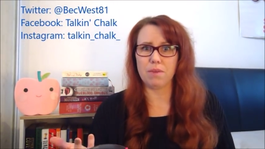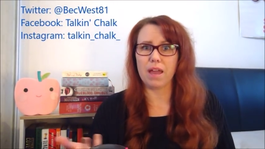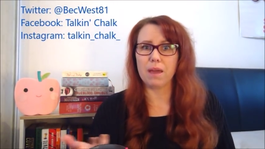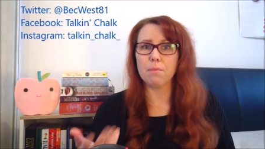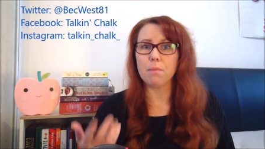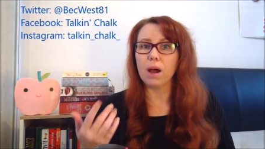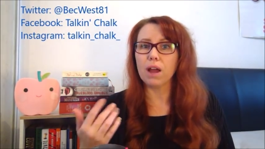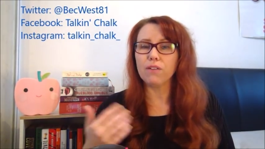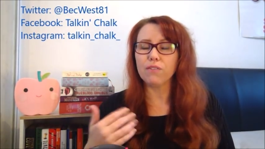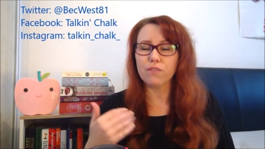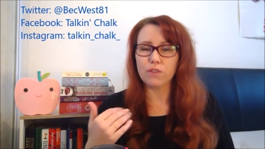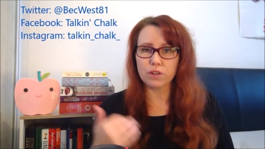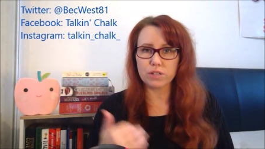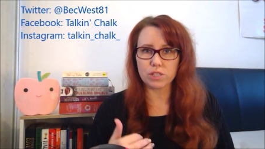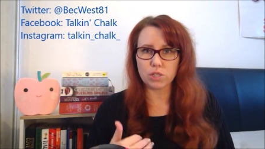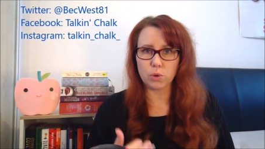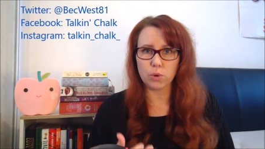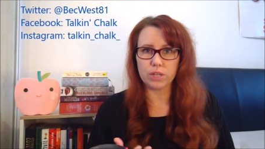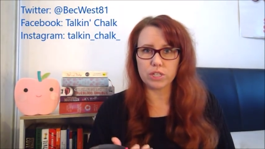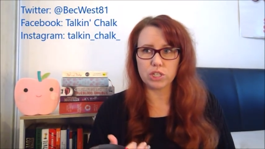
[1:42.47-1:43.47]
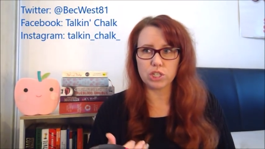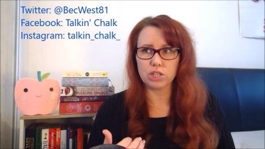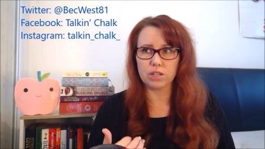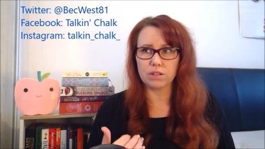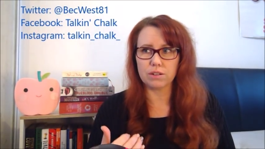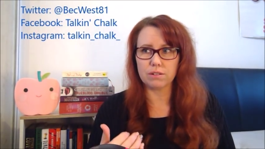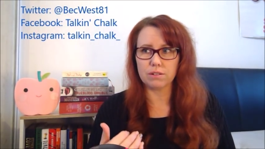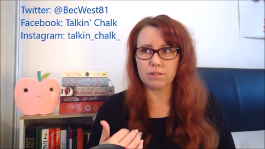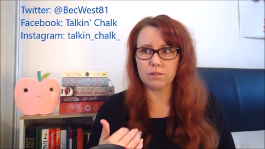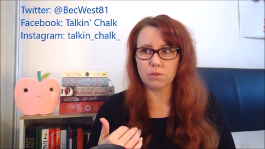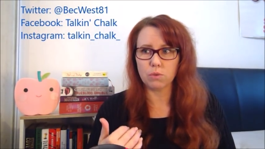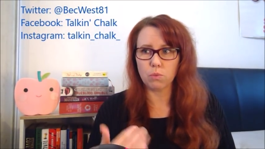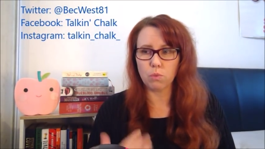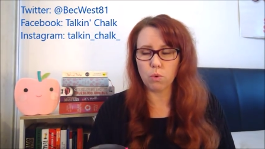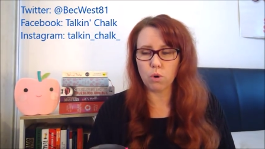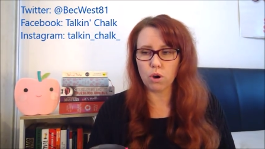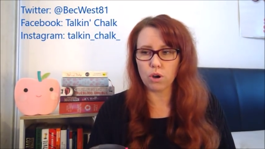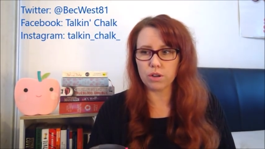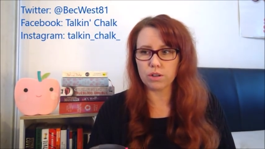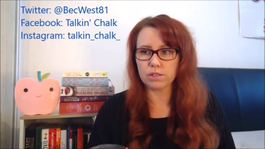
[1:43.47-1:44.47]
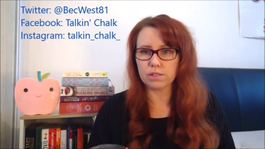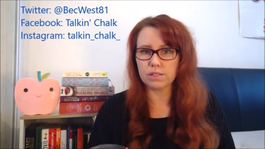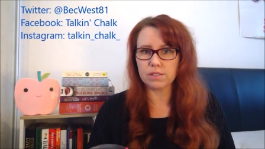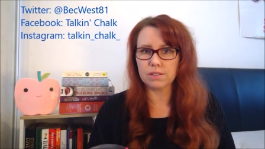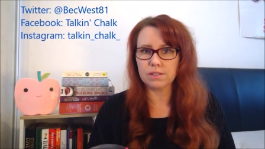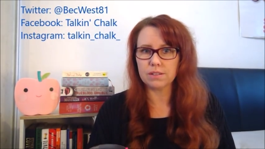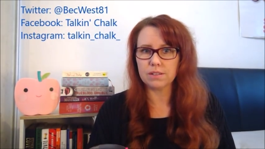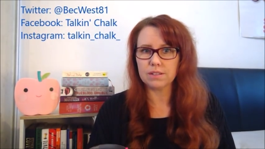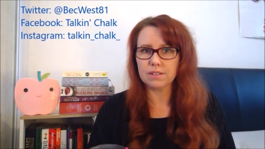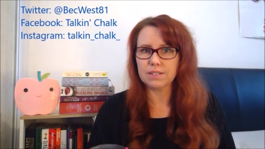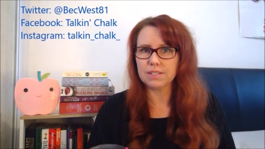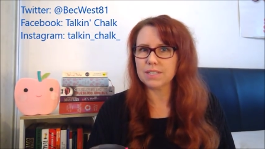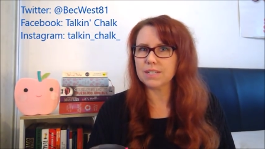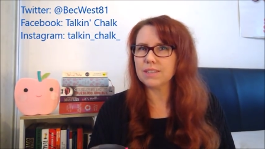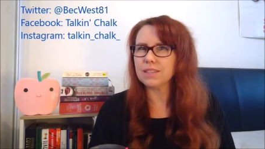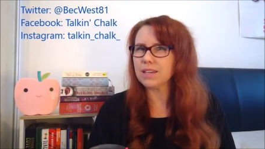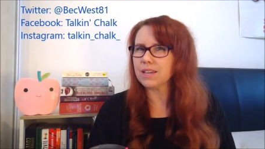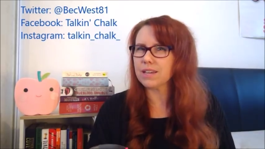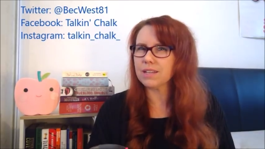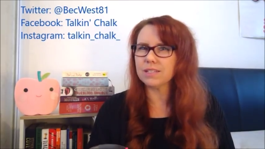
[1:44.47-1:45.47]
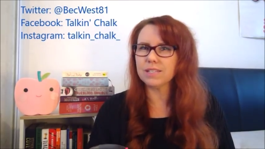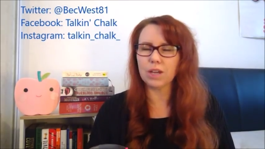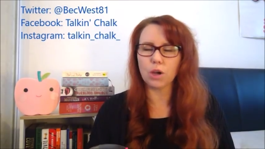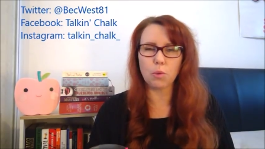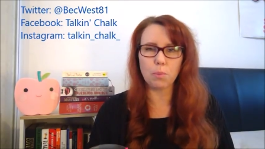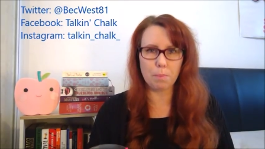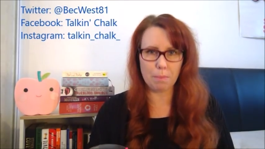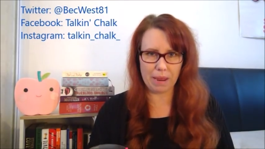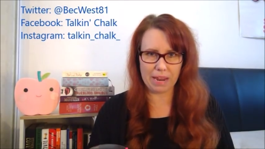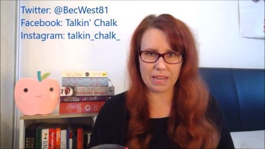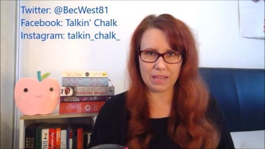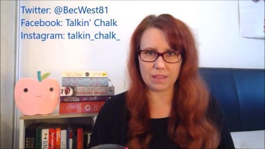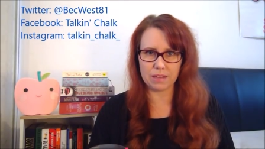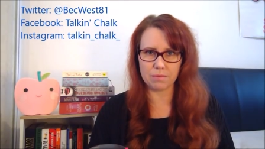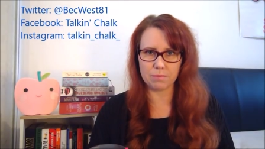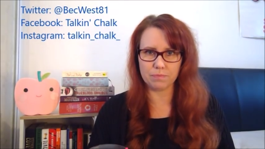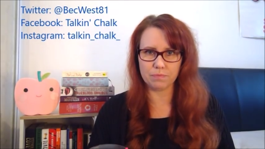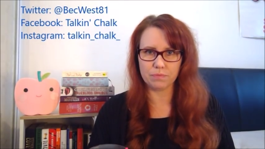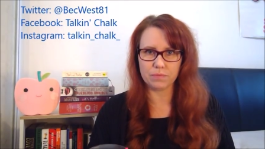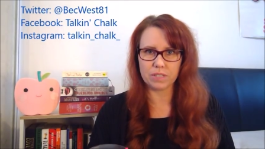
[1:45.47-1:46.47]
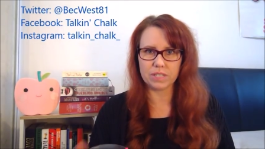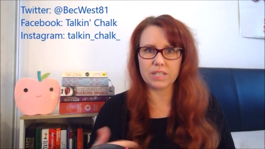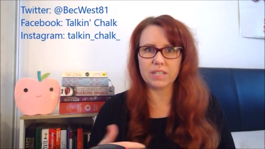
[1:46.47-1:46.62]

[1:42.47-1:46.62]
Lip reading: And my first question was, did the kids help make them?